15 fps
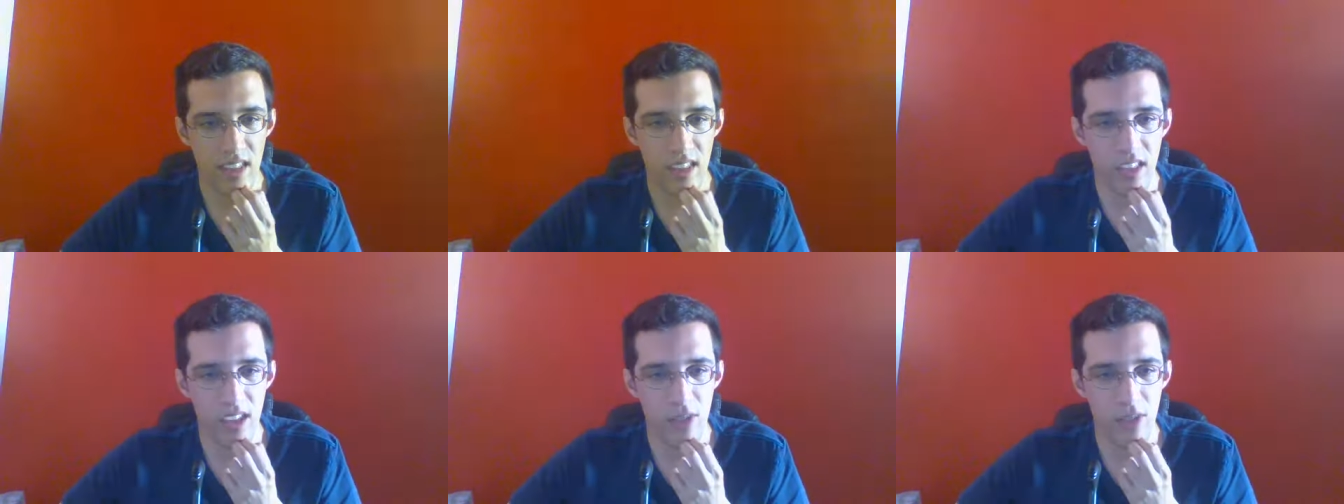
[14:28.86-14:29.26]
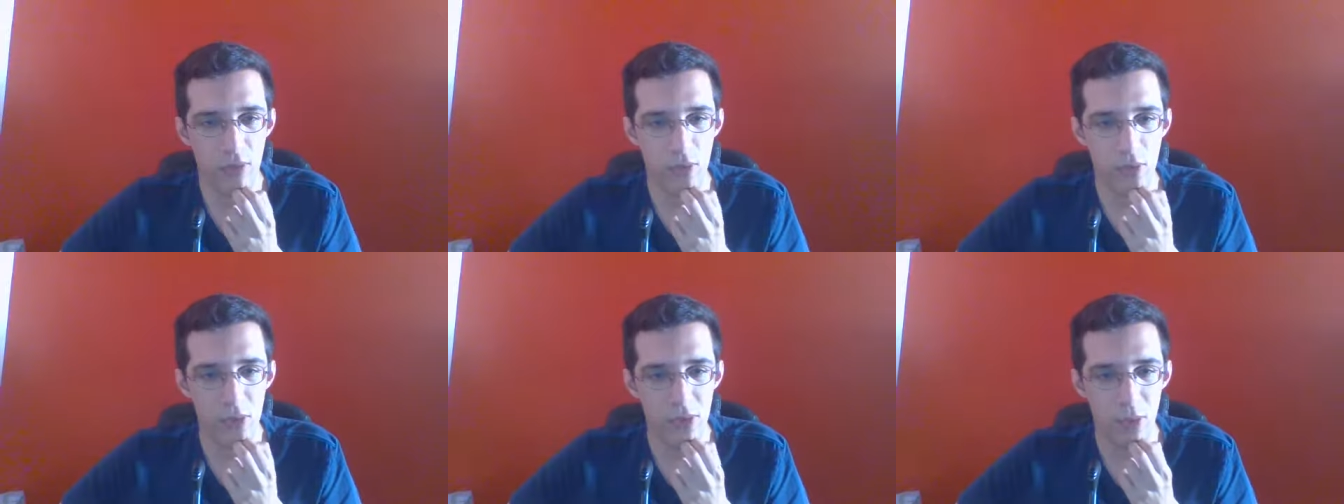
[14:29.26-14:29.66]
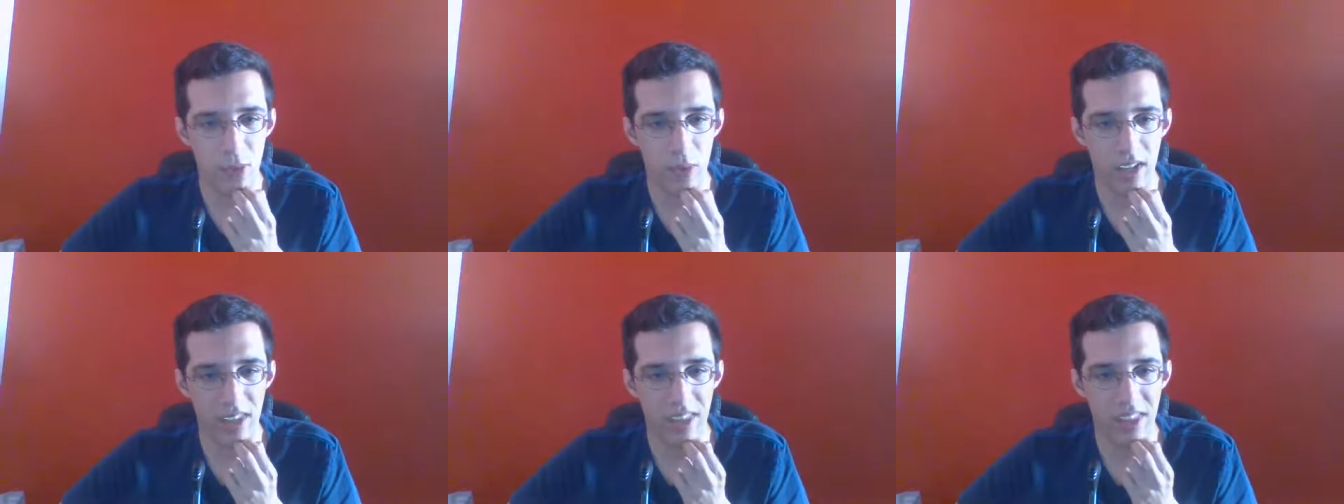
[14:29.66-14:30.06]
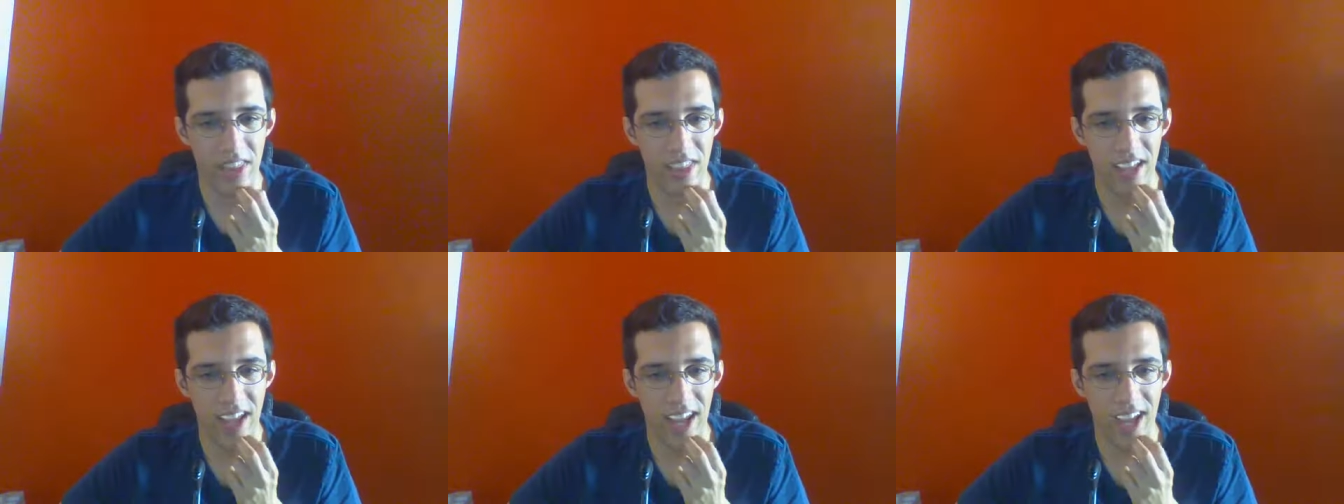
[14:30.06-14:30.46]
That fool's right
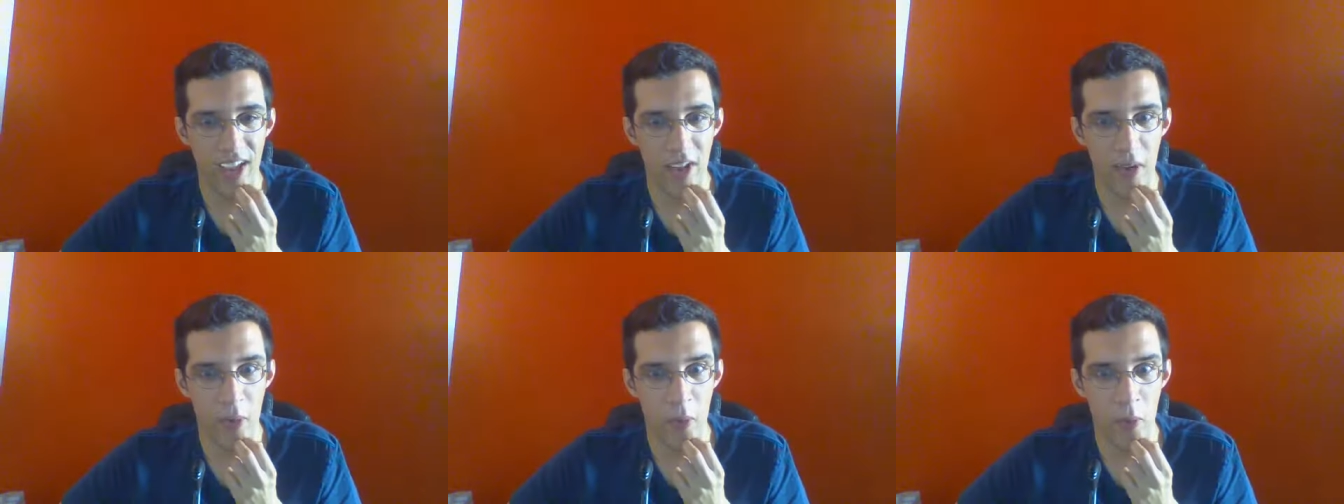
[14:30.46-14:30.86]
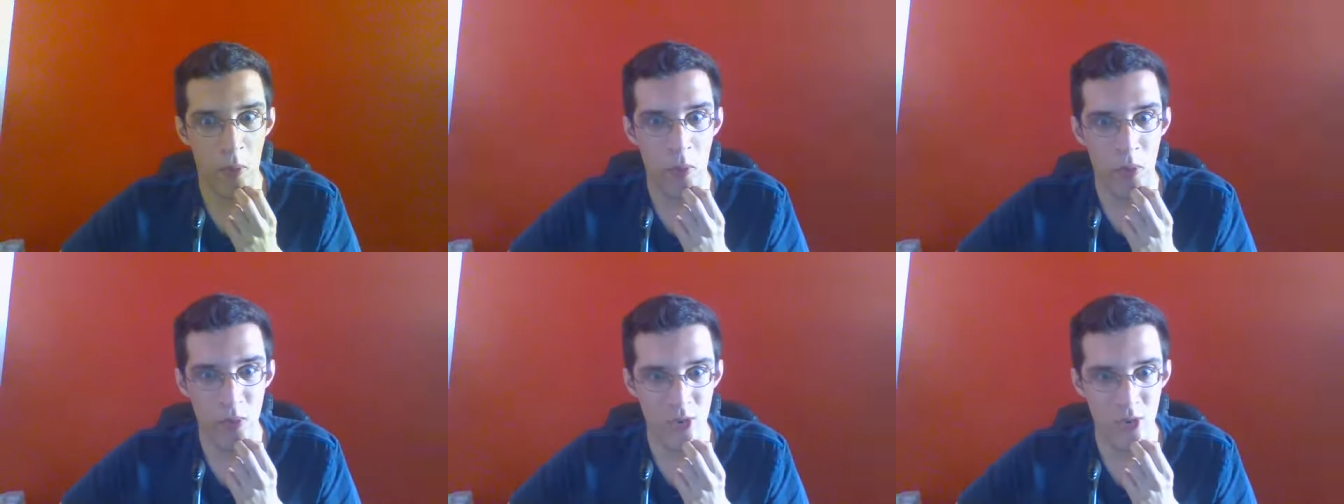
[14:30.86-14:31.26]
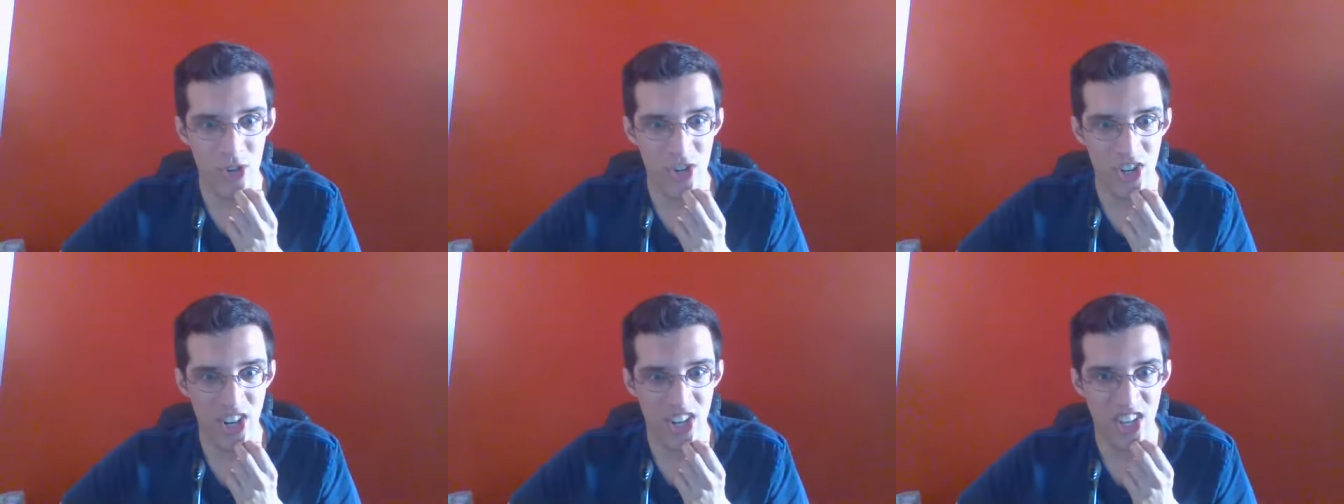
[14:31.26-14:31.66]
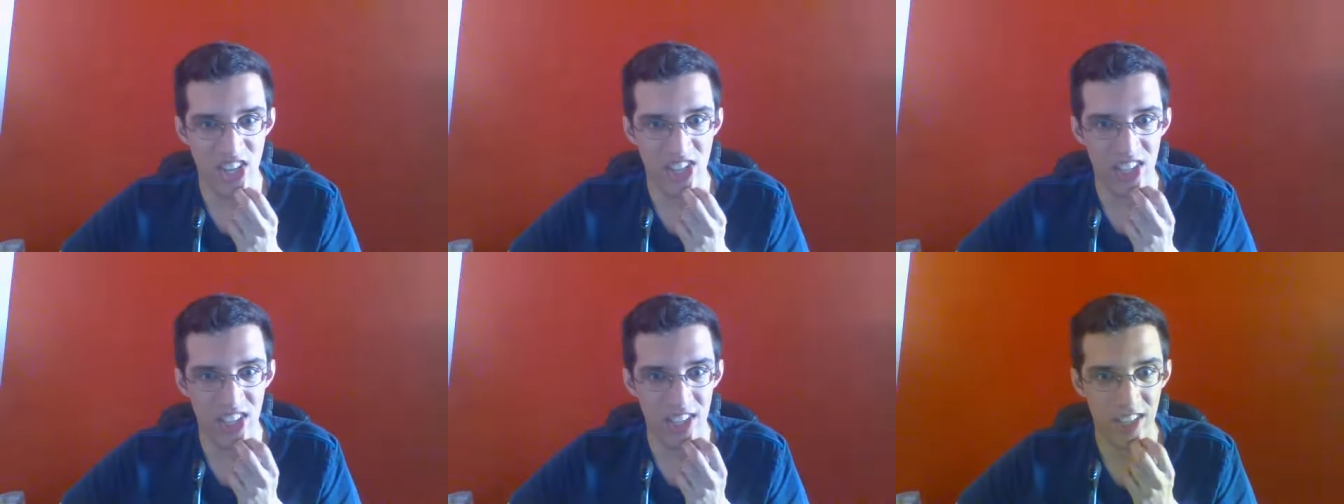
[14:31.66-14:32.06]
there. Oh,
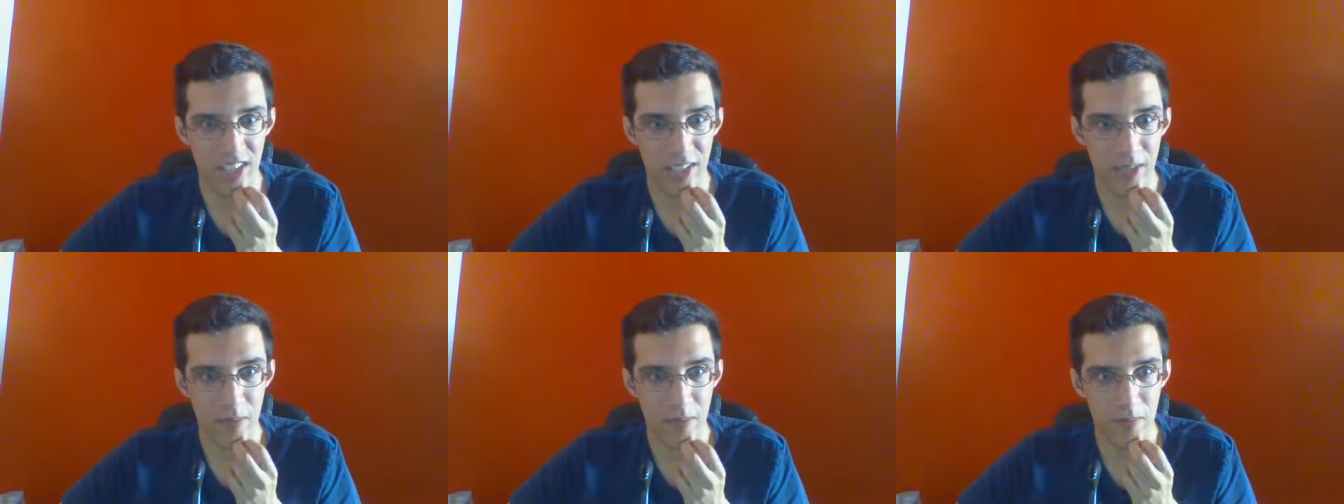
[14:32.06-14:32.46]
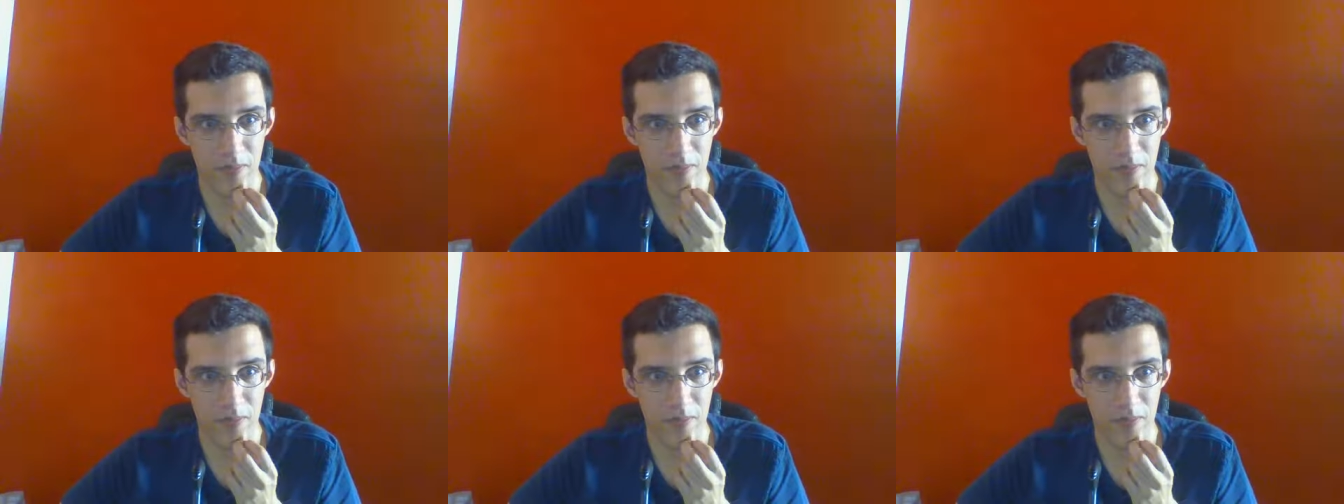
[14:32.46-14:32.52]
Jesus.